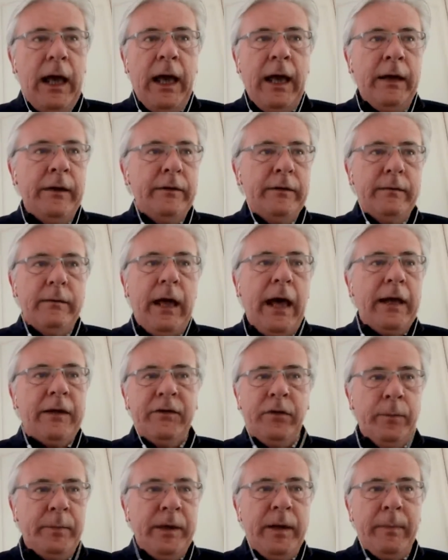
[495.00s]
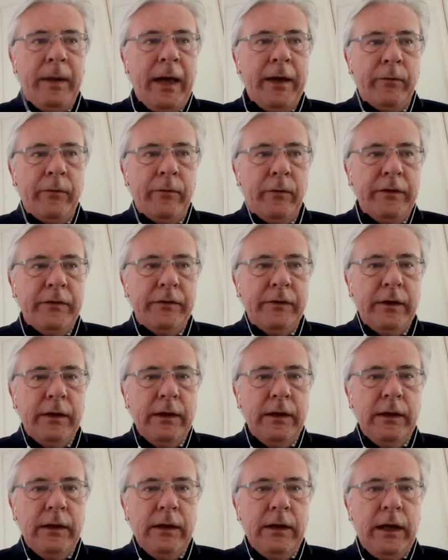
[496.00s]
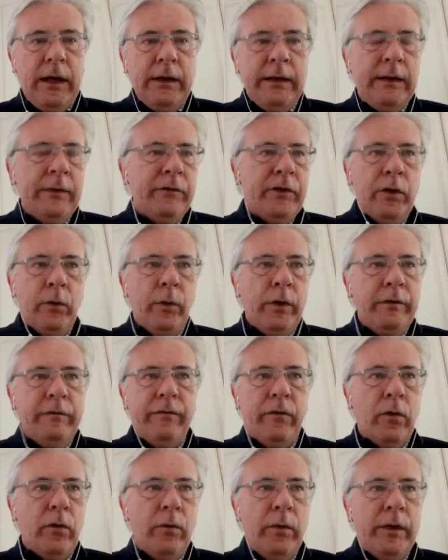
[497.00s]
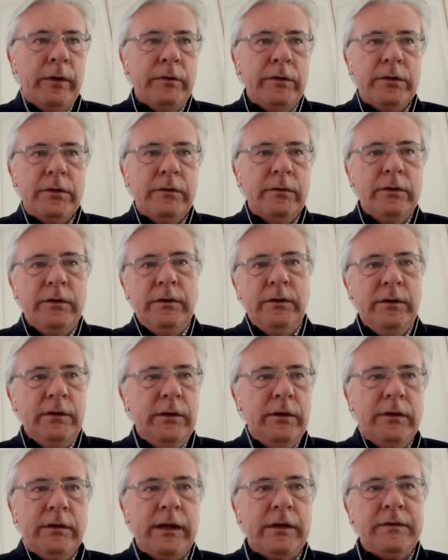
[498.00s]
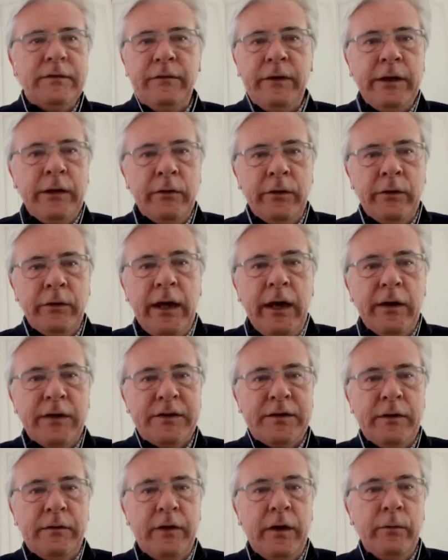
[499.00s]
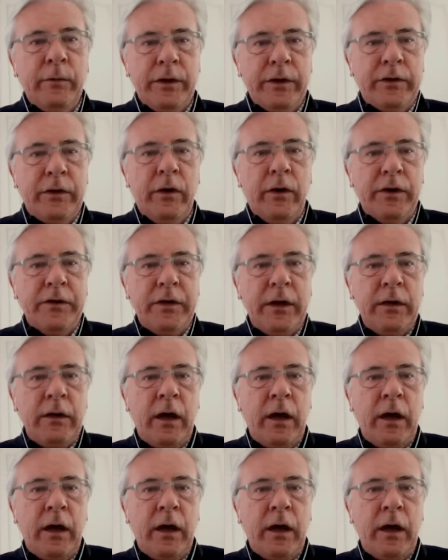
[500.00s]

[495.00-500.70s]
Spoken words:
and hacks up in a bad race. And he gives it a 1-4-1. Sure, that's finger in the air stuff, I would have thought.